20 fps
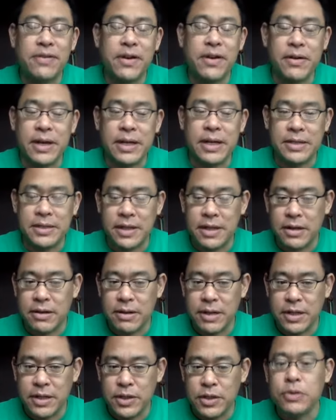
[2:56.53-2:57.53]
variants that
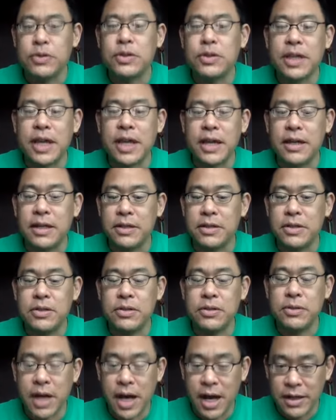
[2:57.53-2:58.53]
are associated
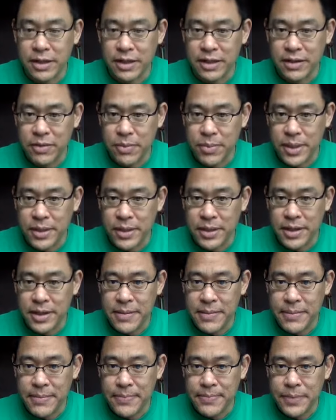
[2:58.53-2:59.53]
to cognitive ability.